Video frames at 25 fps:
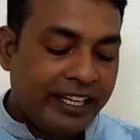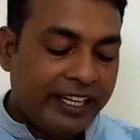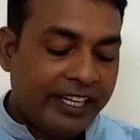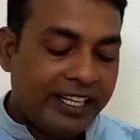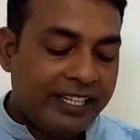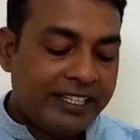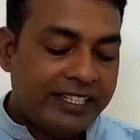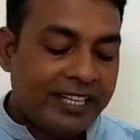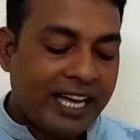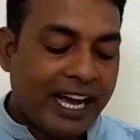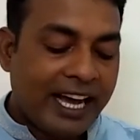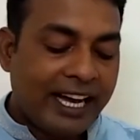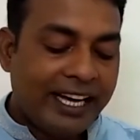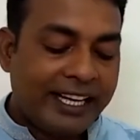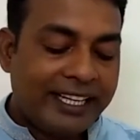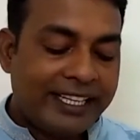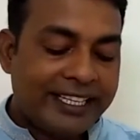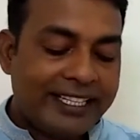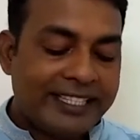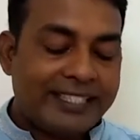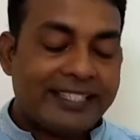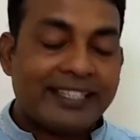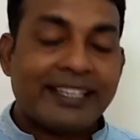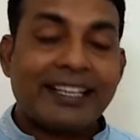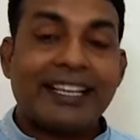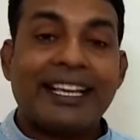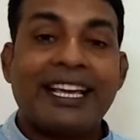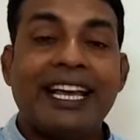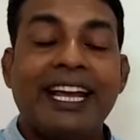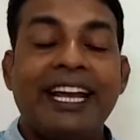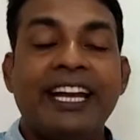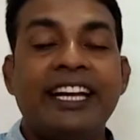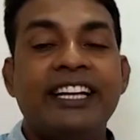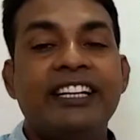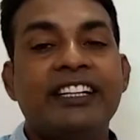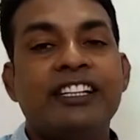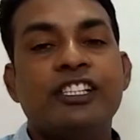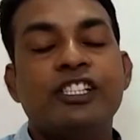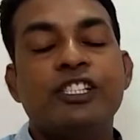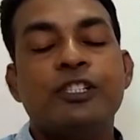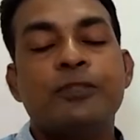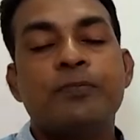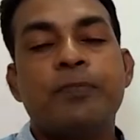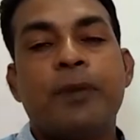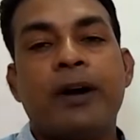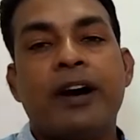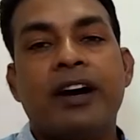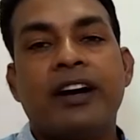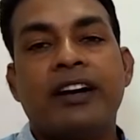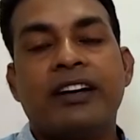His eyes gained
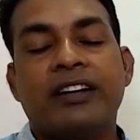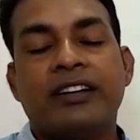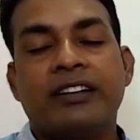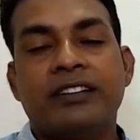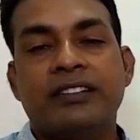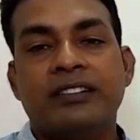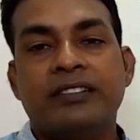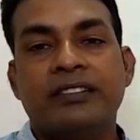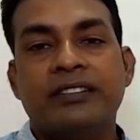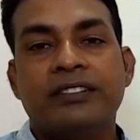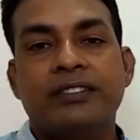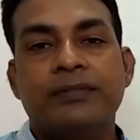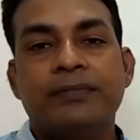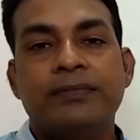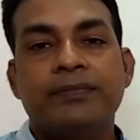sparkle,